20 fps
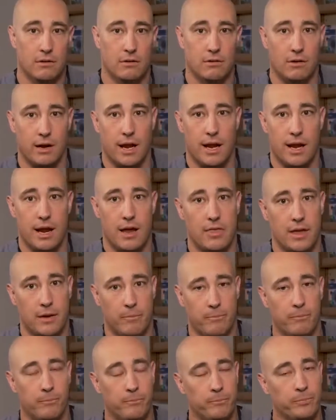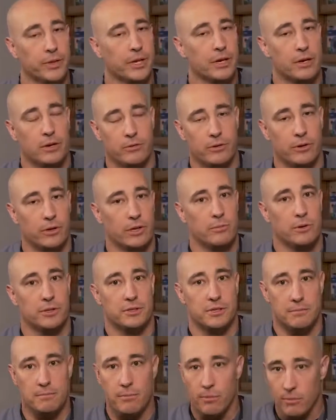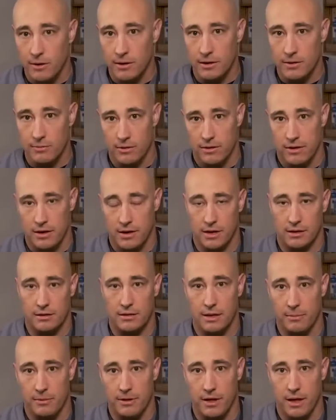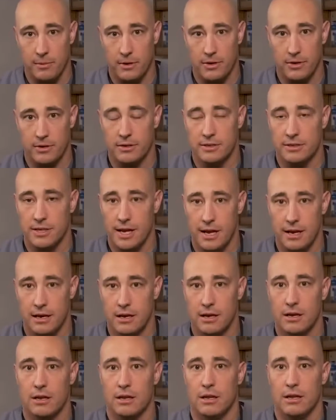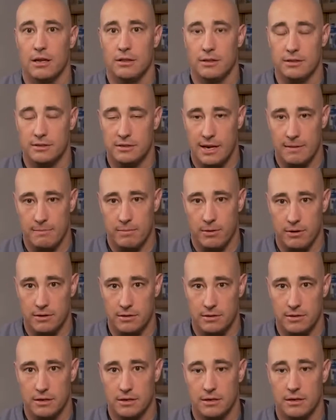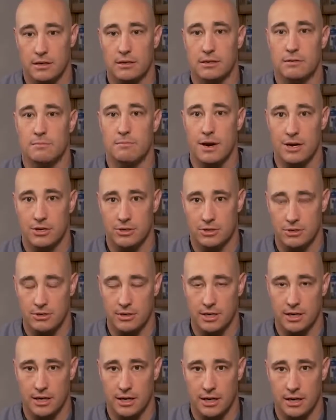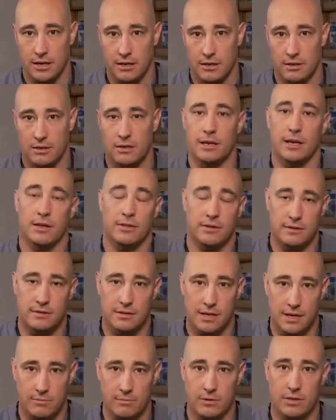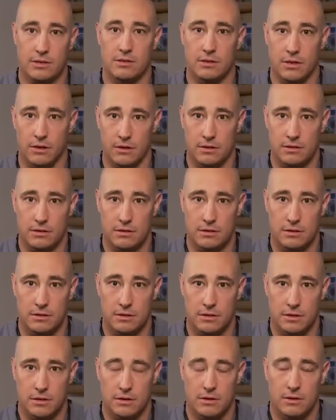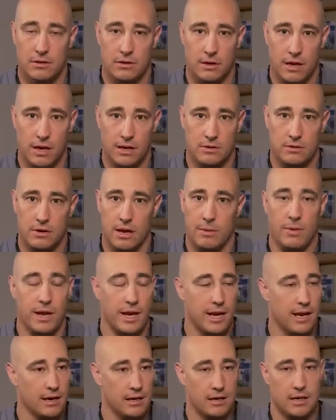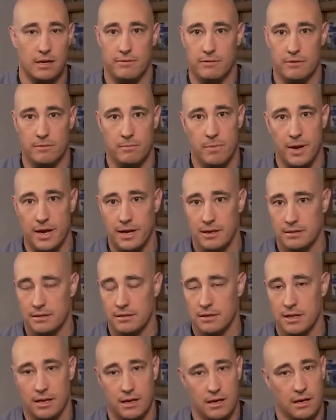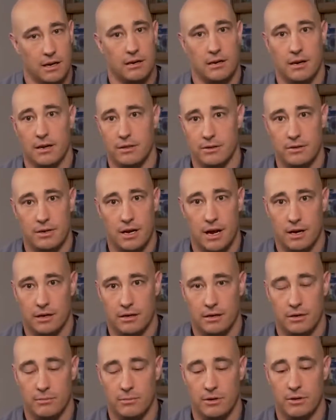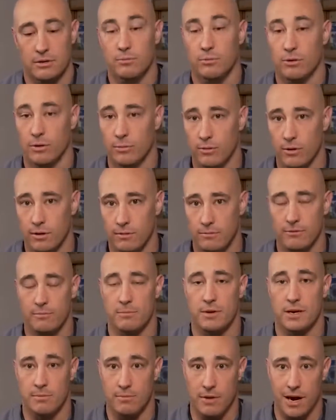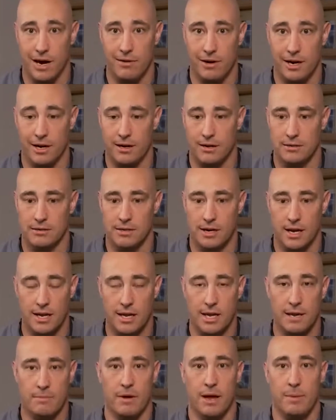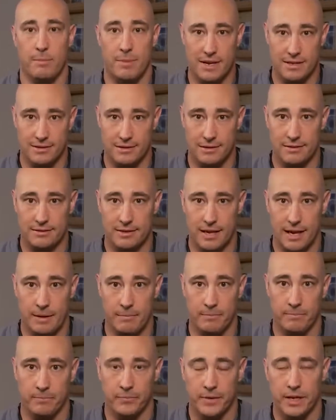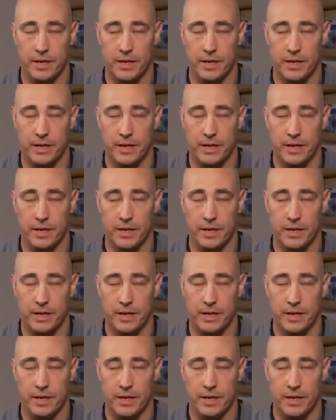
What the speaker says: Okay, and then really what's important with an exophthalmometer is that the same person is measuring it to get the same results. Okay, so I might get a different base than another doctor, but it's more important for me in my records that I keep my base the same,